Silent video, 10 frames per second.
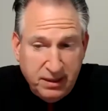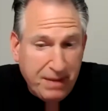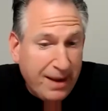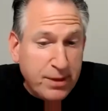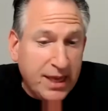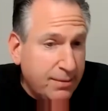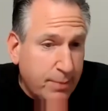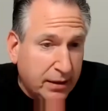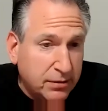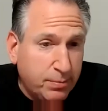maybe they
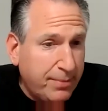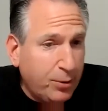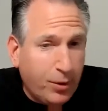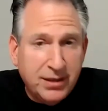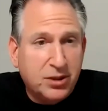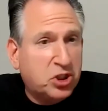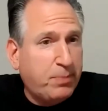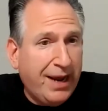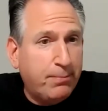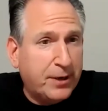emailed, maybe went into
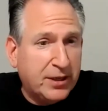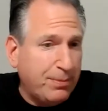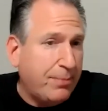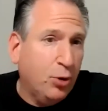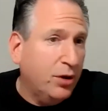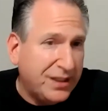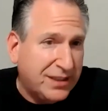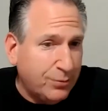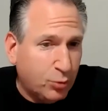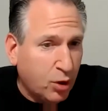spam, because maybe all they
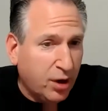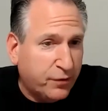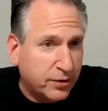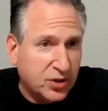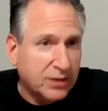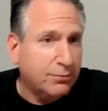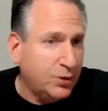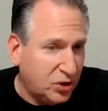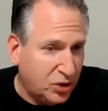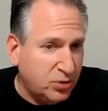sent were offers,
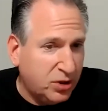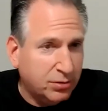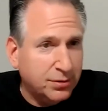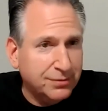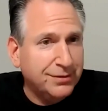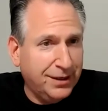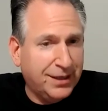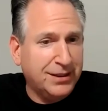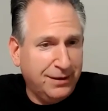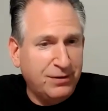which is also a
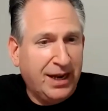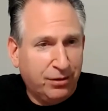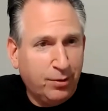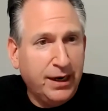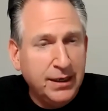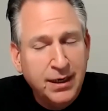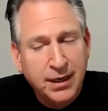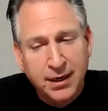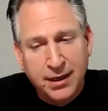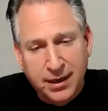kiss of death, right? Yeah.
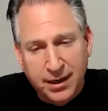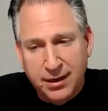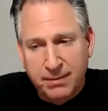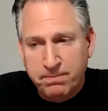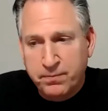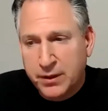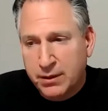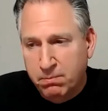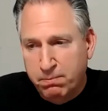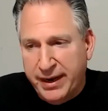
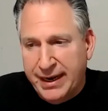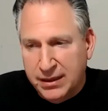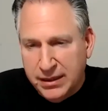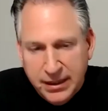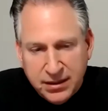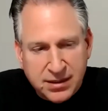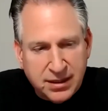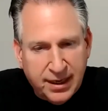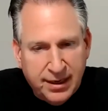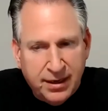But at
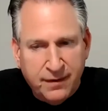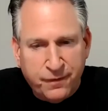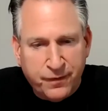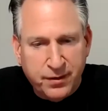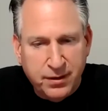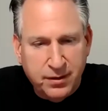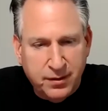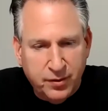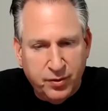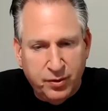least if
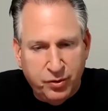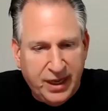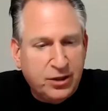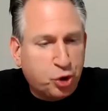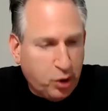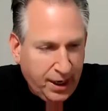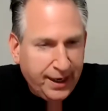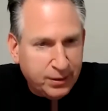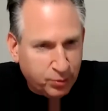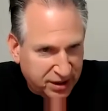they
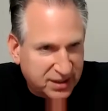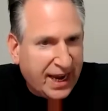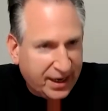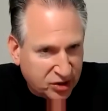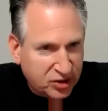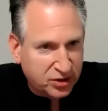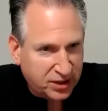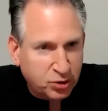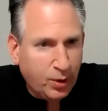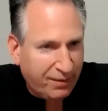tried with the text, because
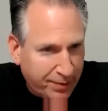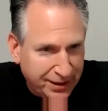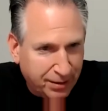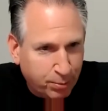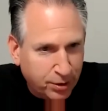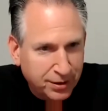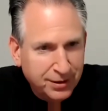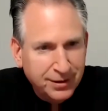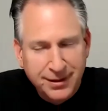they do have my number,